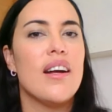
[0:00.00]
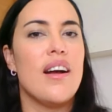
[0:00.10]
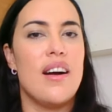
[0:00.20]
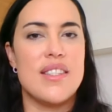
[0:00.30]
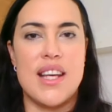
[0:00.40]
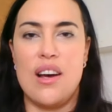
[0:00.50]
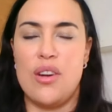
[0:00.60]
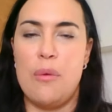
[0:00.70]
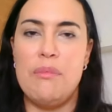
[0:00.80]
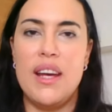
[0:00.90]
cut down
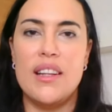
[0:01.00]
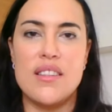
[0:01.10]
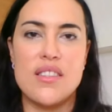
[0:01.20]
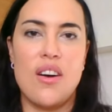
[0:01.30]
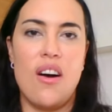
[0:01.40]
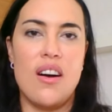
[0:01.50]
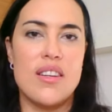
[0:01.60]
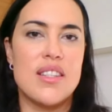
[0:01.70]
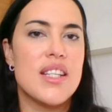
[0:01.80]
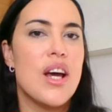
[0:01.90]
on maintenance
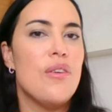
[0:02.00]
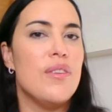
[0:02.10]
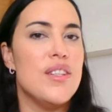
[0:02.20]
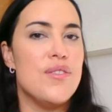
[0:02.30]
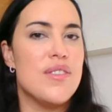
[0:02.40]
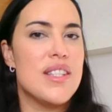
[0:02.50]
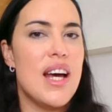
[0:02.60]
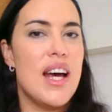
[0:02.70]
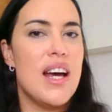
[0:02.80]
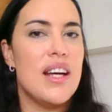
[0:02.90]
costs, reduce
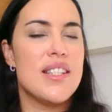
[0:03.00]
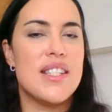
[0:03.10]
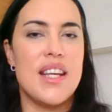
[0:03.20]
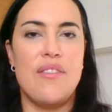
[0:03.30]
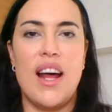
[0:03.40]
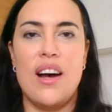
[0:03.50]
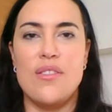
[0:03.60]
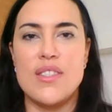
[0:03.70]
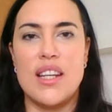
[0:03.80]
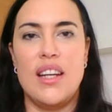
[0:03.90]
debt, save on
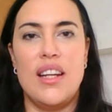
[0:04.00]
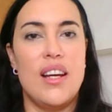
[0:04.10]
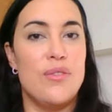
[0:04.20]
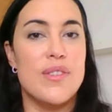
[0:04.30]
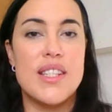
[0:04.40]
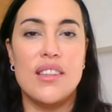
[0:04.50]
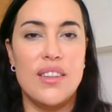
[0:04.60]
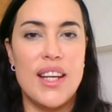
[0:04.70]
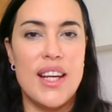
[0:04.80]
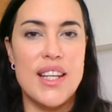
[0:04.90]
housing and
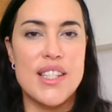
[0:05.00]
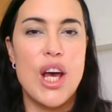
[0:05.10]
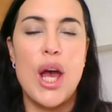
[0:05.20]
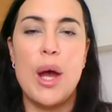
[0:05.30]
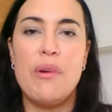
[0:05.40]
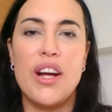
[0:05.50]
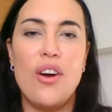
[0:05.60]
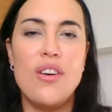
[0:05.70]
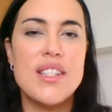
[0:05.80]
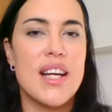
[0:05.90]
utilities, and
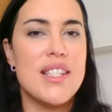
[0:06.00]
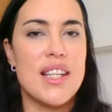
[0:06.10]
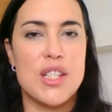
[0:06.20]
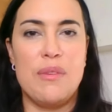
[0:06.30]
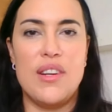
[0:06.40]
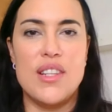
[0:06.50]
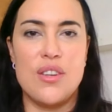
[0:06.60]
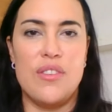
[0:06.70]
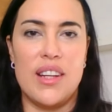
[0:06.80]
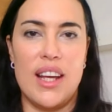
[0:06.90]
prioritize experience
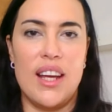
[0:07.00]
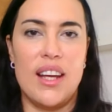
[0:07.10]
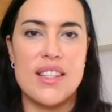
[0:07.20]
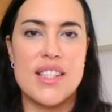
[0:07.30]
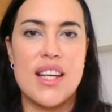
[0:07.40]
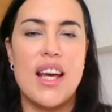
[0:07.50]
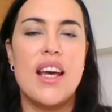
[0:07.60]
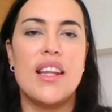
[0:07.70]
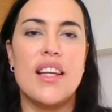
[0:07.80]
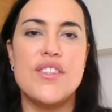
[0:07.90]
over things.
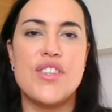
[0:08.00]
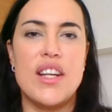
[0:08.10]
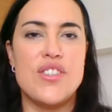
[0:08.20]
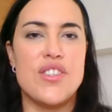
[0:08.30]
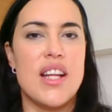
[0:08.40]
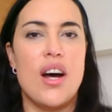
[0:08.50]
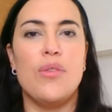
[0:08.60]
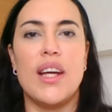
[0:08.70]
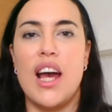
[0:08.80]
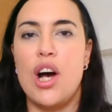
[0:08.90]
These changes not
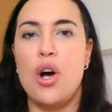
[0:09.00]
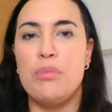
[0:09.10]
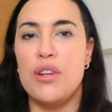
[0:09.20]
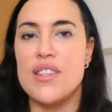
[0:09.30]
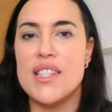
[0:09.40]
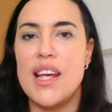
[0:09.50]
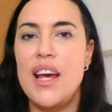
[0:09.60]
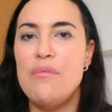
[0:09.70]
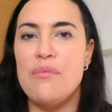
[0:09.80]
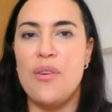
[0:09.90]
only help you to
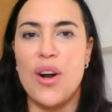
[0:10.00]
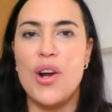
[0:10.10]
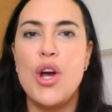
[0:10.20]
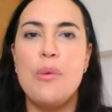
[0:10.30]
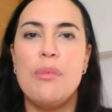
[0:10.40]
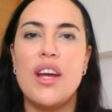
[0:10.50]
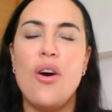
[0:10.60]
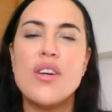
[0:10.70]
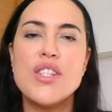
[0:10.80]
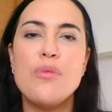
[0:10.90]
save more, but they
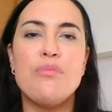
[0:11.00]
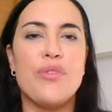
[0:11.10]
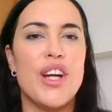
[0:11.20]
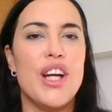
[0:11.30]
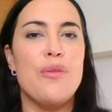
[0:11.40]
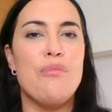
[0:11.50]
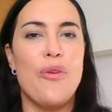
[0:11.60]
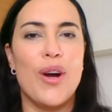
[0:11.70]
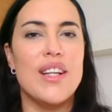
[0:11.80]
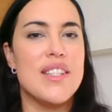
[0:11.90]
also bring
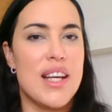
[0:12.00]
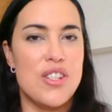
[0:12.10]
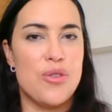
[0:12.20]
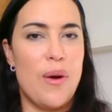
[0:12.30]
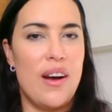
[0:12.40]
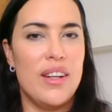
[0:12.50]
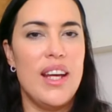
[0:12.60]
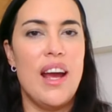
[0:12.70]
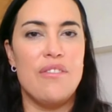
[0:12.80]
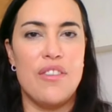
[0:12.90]
more intentionality
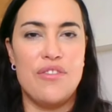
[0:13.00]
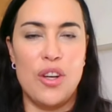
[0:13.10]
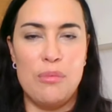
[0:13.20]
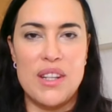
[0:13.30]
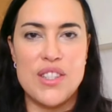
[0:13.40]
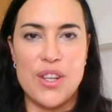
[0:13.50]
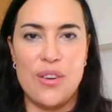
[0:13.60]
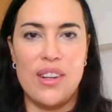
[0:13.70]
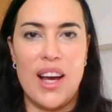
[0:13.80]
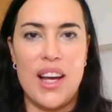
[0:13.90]
and fulfillment to your
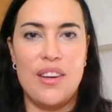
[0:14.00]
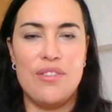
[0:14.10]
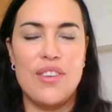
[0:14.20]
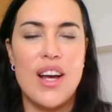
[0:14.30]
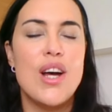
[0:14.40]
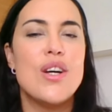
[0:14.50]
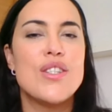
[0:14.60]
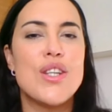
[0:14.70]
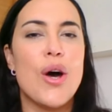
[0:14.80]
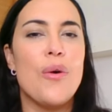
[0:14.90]
life.
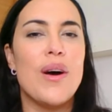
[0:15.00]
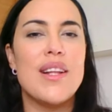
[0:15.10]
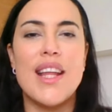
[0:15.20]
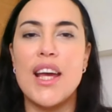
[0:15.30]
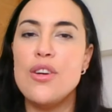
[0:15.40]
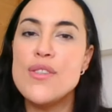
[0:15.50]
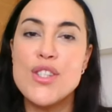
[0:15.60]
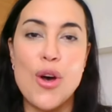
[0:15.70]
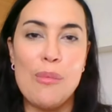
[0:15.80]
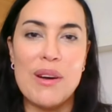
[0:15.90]
So thank you
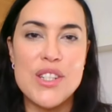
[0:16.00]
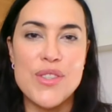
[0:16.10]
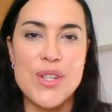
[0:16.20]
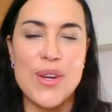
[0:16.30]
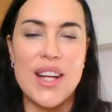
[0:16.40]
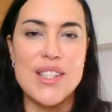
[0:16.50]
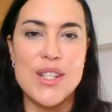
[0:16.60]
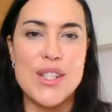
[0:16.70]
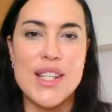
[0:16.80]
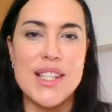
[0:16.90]
so much for tuning into
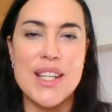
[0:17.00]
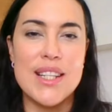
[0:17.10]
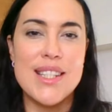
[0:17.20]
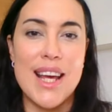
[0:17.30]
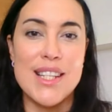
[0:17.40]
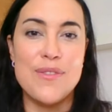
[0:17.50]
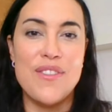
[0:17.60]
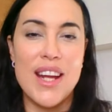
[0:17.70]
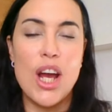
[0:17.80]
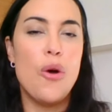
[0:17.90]
today's
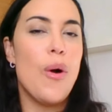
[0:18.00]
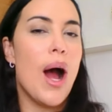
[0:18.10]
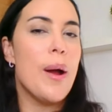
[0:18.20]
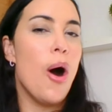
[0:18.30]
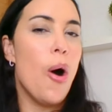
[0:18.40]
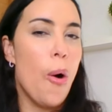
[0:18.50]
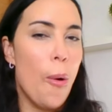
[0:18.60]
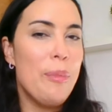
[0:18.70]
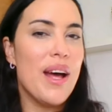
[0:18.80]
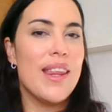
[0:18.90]
video. I
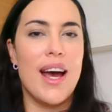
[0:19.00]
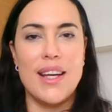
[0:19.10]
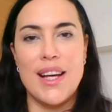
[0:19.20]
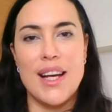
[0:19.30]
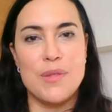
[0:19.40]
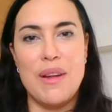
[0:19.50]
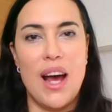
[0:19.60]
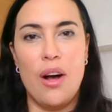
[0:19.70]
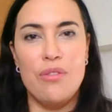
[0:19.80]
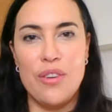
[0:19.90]
hope that it has been
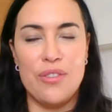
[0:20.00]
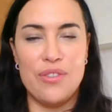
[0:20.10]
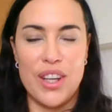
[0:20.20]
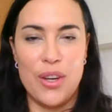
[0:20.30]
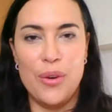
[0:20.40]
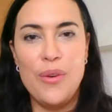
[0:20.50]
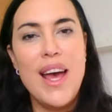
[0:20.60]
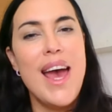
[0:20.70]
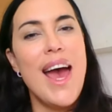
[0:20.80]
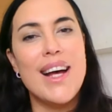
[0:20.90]
helpful for you.
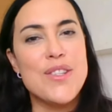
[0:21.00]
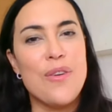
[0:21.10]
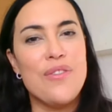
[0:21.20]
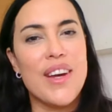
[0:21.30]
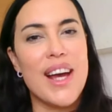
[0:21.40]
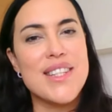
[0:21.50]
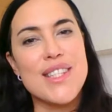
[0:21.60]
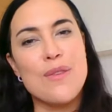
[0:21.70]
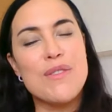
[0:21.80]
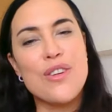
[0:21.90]
And don't forget to
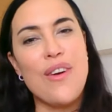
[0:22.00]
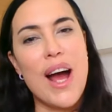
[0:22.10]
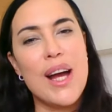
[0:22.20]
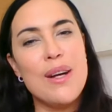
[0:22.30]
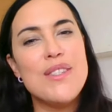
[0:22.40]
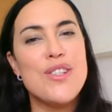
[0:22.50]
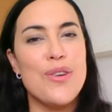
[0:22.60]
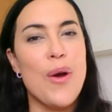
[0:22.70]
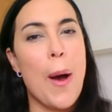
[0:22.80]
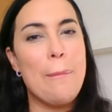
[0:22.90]
subscribe
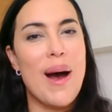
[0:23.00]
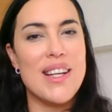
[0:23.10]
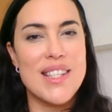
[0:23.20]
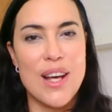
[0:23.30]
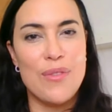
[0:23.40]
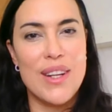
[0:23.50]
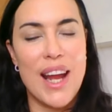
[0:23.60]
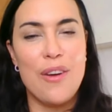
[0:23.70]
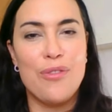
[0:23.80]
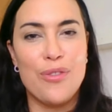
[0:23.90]
to my
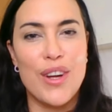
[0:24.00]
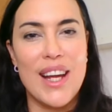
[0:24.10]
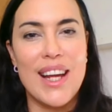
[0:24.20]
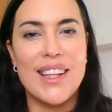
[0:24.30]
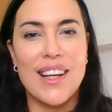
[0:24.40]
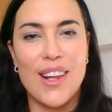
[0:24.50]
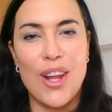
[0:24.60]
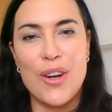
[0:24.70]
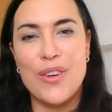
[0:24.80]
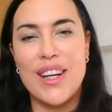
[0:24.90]
seven-day free
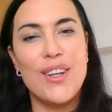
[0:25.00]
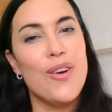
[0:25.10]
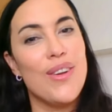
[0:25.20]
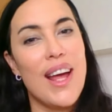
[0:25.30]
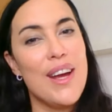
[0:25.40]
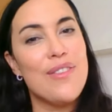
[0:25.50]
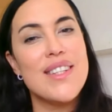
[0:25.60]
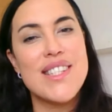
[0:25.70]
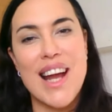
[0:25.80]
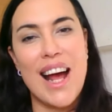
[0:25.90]
Decluttering Your Life
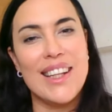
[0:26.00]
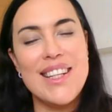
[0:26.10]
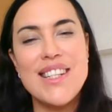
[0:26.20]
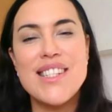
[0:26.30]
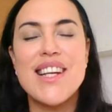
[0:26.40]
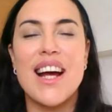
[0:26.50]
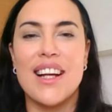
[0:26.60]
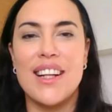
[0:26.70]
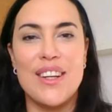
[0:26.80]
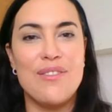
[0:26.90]
Challenge. I'm going
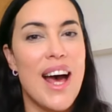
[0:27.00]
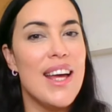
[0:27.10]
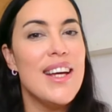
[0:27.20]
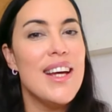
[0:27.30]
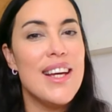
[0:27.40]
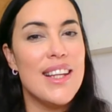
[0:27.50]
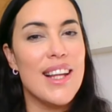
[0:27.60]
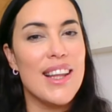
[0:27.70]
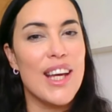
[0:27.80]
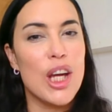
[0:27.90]
to leave that in the
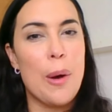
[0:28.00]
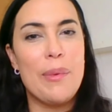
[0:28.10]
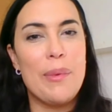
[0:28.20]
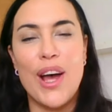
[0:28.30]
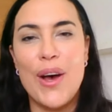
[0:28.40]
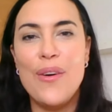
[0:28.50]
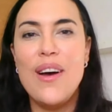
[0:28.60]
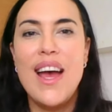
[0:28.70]
link below,